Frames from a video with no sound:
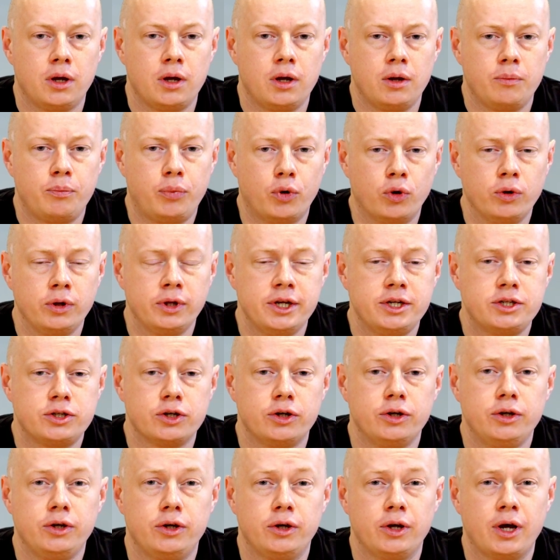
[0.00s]
Importantly
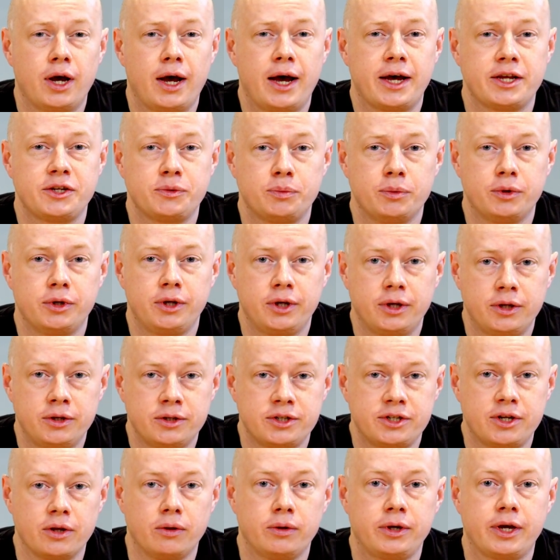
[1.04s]
too, asthma
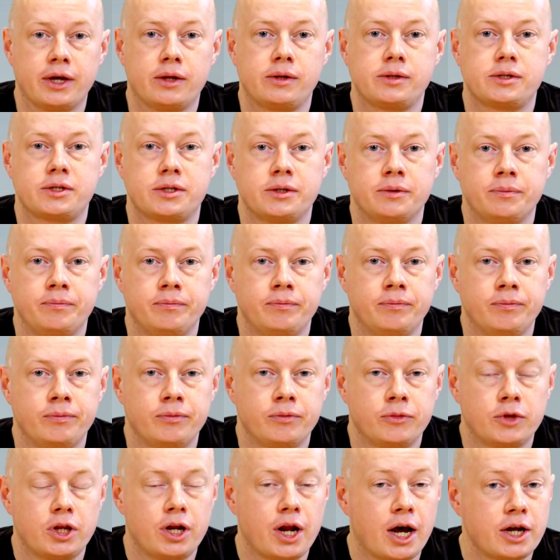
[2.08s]
still kills.
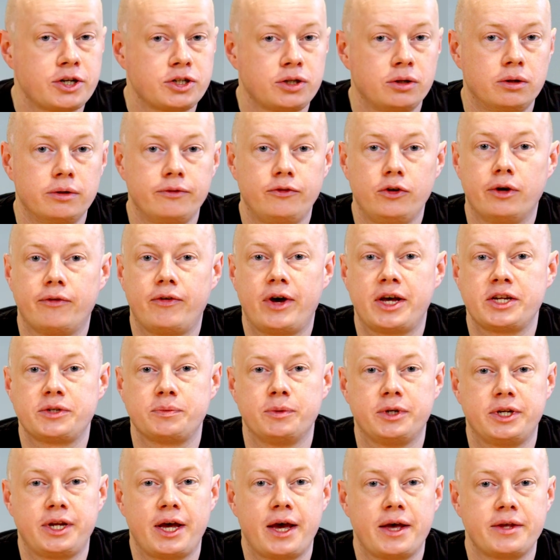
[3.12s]
The National Review of
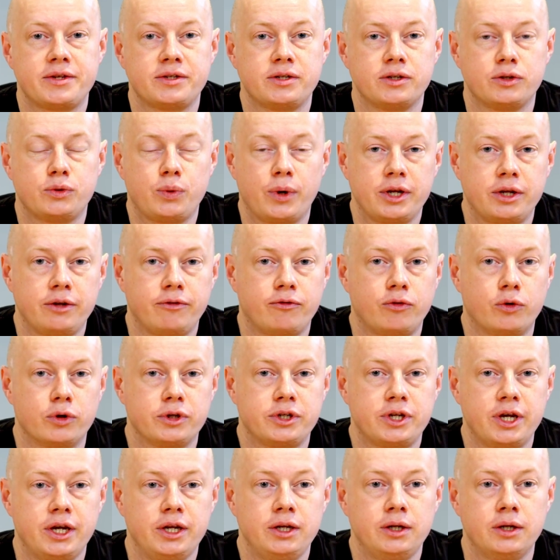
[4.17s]
Asthma Deaths in
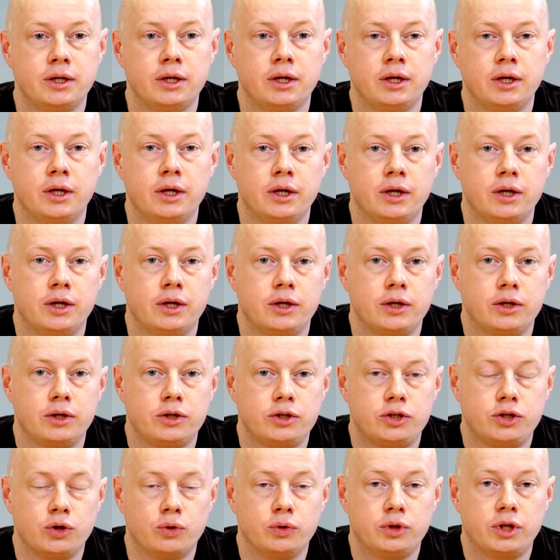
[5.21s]
2014
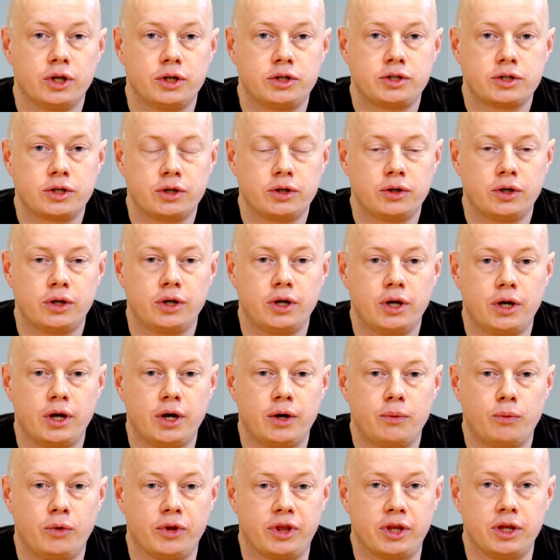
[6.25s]
showed that
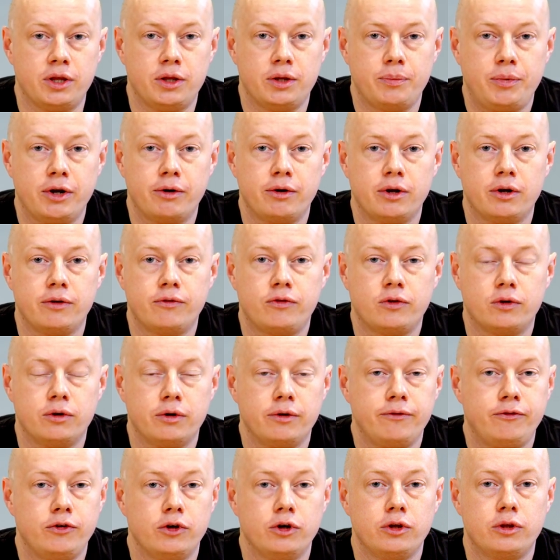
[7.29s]
within the period of the
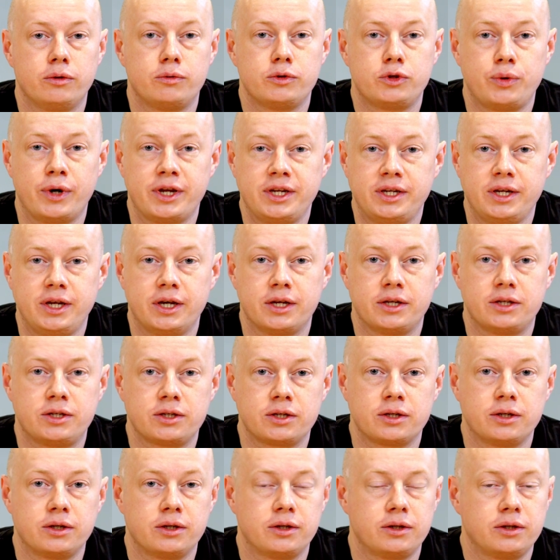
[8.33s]
review there were
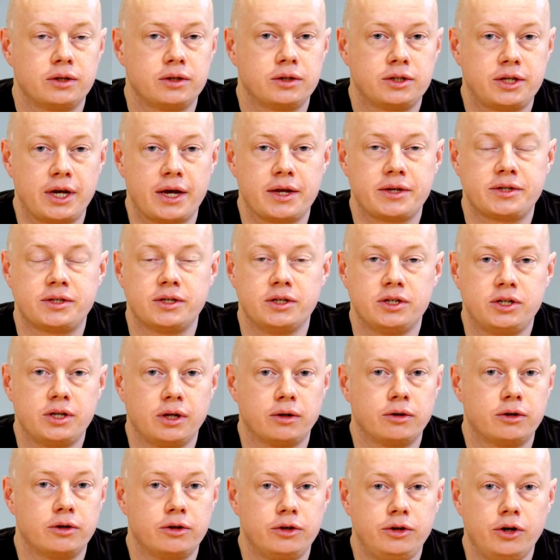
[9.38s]
28 deaths in
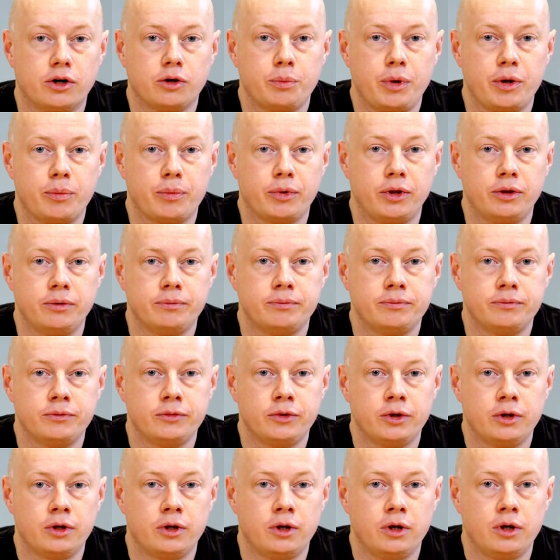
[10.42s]
children and young people.
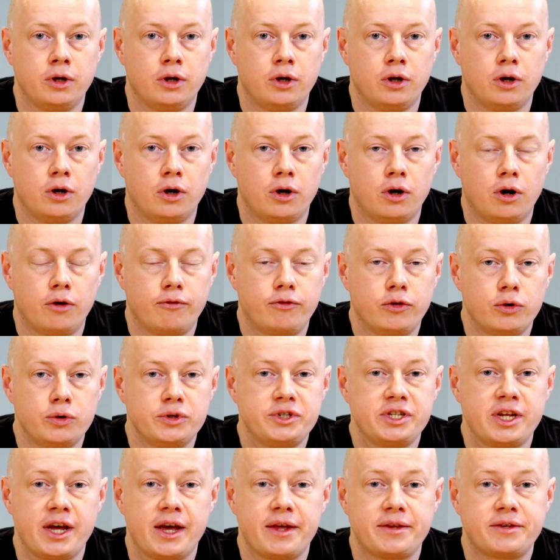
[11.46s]
Of
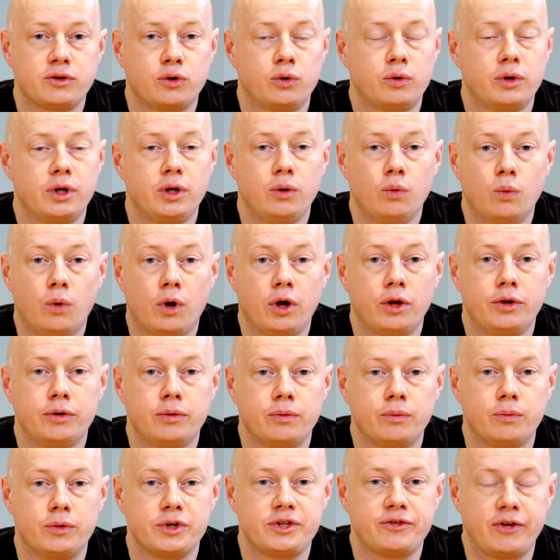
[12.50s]
those deaths, only
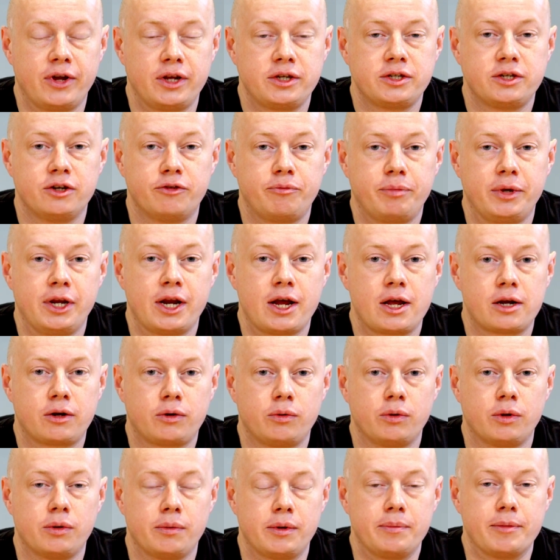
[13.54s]
one was felt to have been
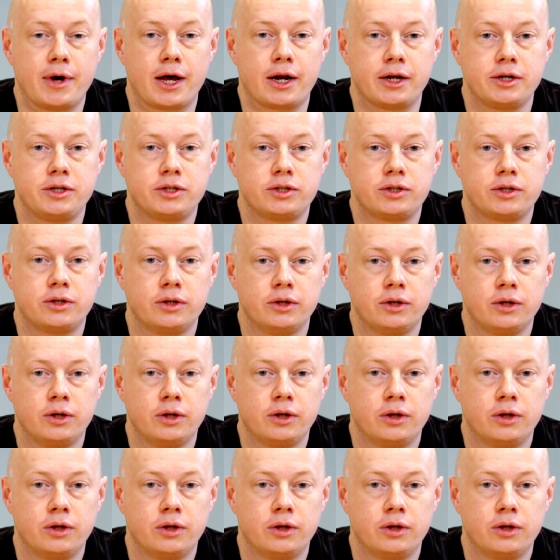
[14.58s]
adequately managed.